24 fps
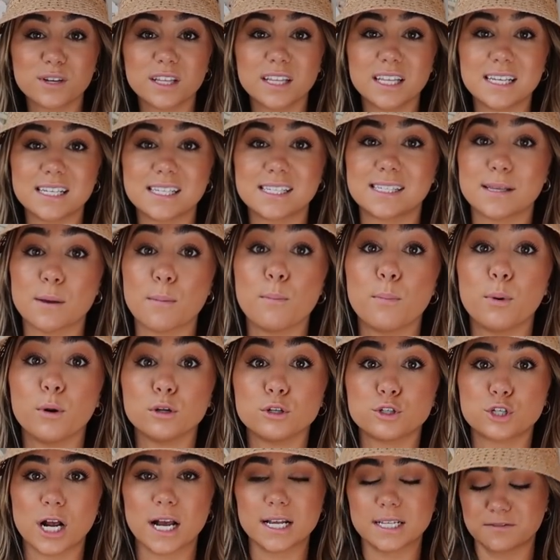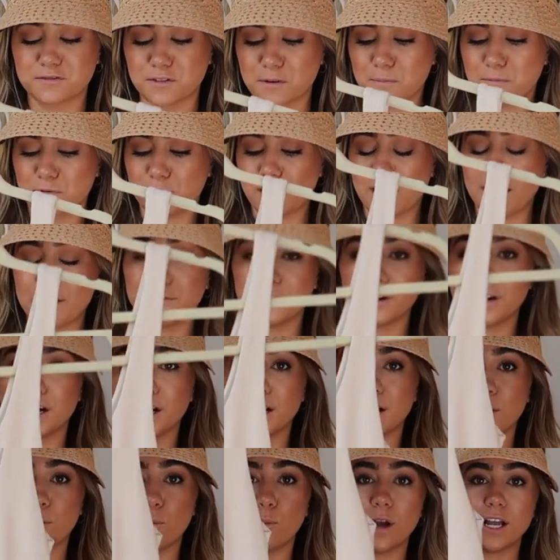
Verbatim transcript: really simple dress from Forever,